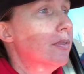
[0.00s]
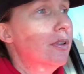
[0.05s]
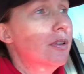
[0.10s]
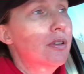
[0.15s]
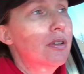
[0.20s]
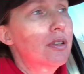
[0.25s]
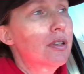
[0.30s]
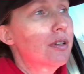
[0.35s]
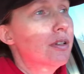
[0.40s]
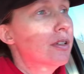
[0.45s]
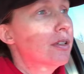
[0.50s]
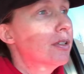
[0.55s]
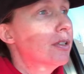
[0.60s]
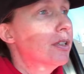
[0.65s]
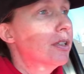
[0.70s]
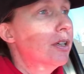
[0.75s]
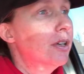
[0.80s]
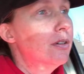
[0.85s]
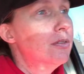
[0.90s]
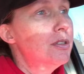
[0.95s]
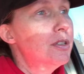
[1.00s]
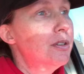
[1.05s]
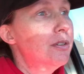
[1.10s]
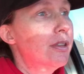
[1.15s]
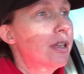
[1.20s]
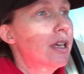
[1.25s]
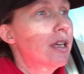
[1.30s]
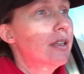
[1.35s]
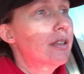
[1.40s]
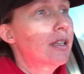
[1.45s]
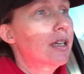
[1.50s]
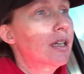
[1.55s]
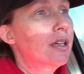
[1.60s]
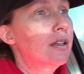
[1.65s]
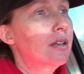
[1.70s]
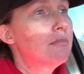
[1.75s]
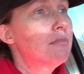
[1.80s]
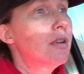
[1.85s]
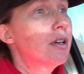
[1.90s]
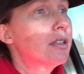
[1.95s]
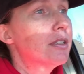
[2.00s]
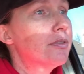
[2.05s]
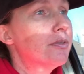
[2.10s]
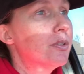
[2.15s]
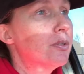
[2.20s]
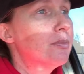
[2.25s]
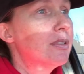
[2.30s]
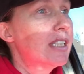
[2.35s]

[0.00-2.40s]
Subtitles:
the go-to thing that most of them